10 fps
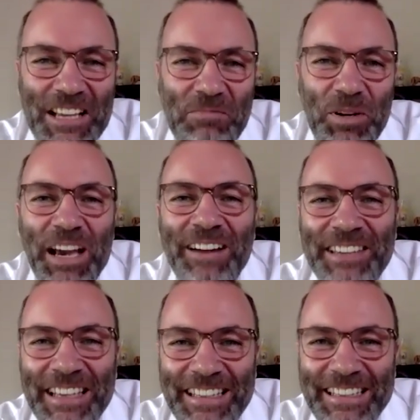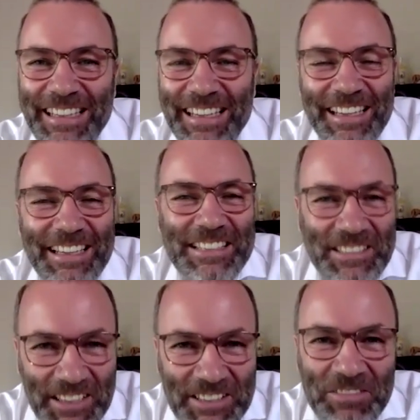Bulgaria, it's
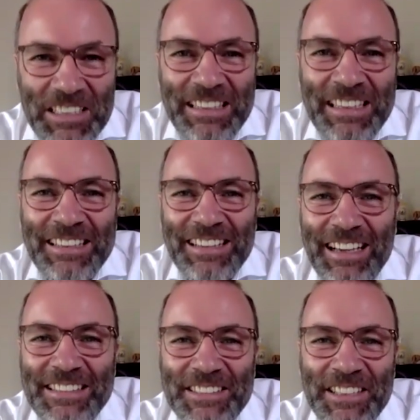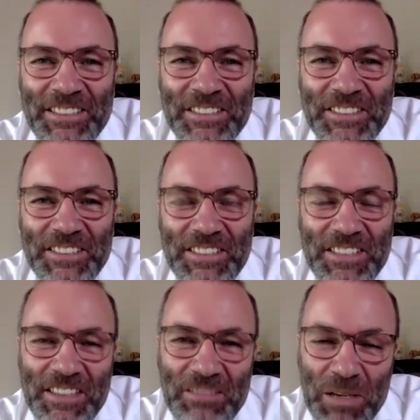great to be there. It's great to
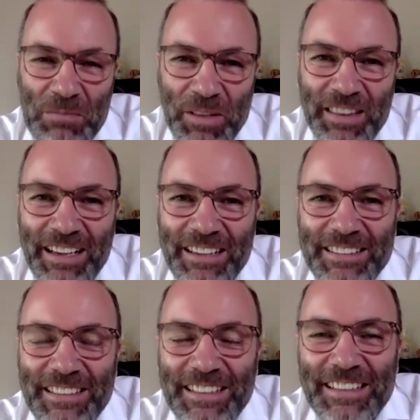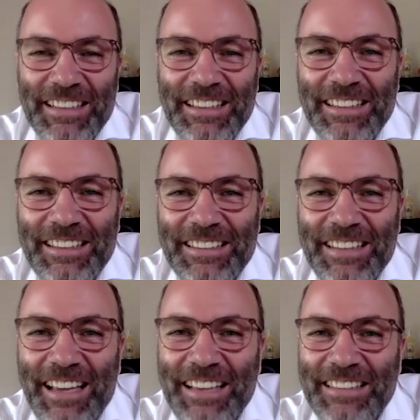see the people there.
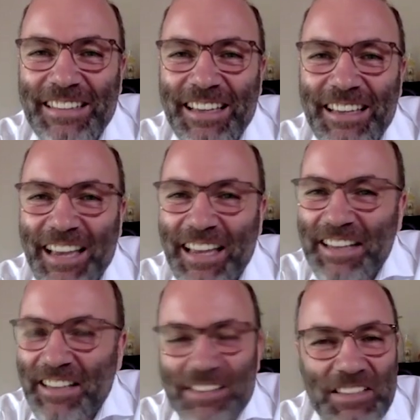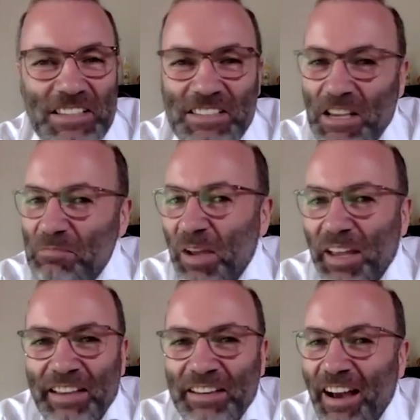And it's the same
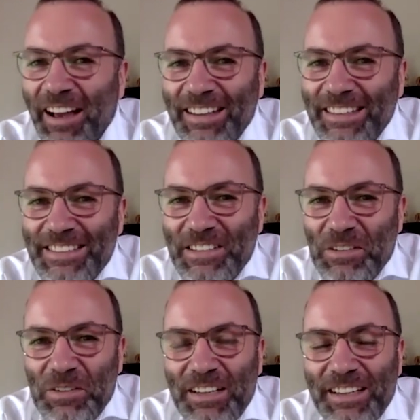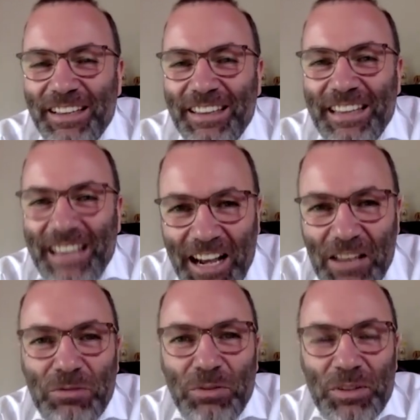way in Ireland. So the
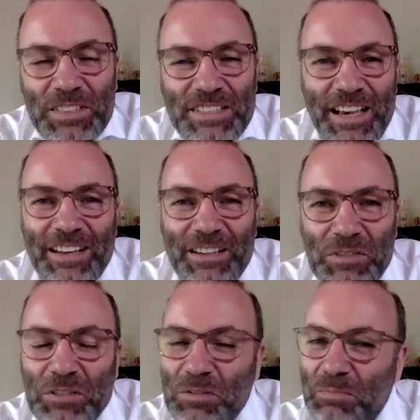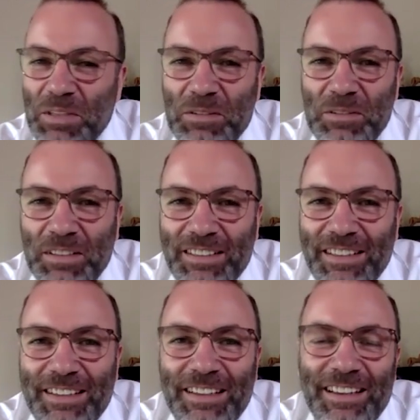colorful side of the European Union
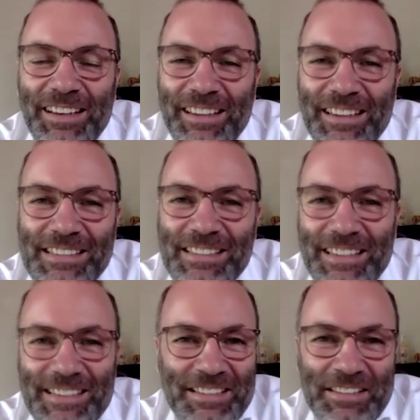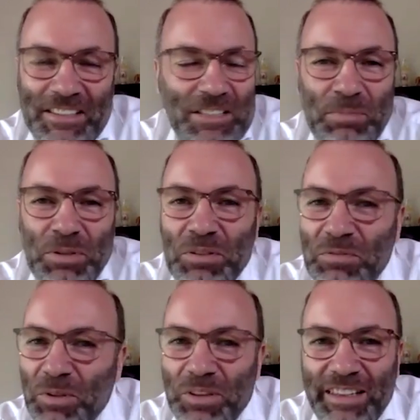is a
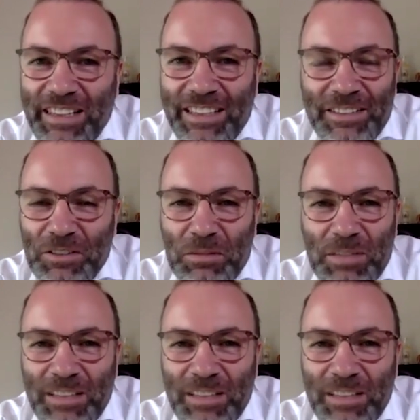beautiful thing in Europe,